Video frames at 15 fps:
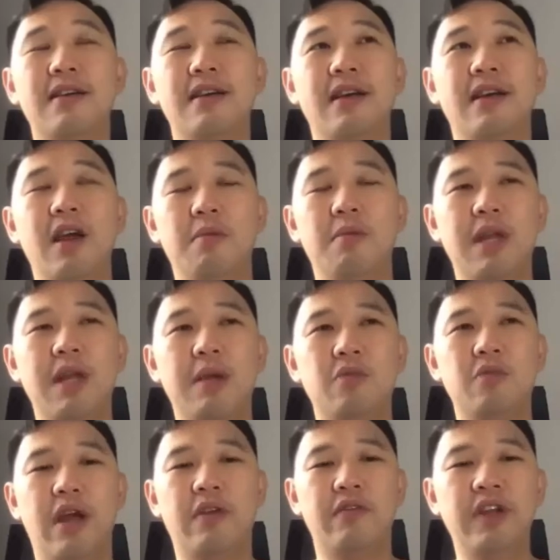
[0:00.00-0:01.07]
help them
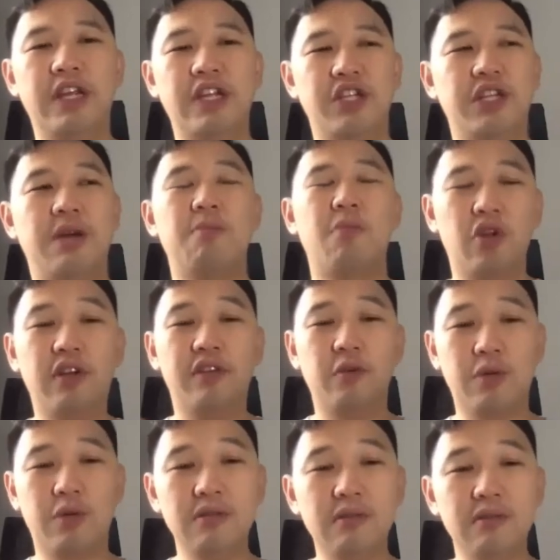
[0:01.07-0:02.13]
to enrich their model of the
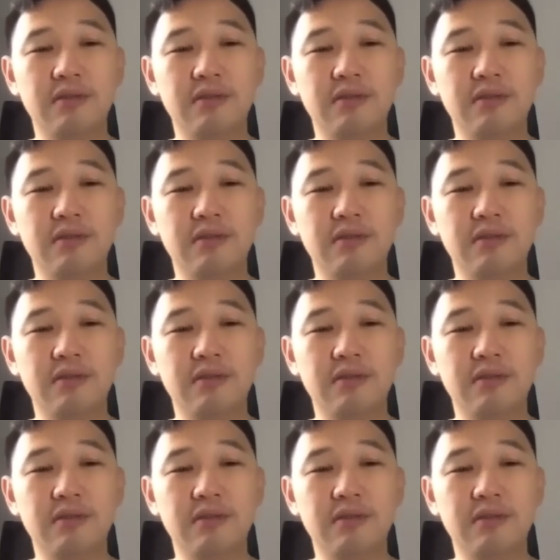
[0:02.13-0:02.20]
world.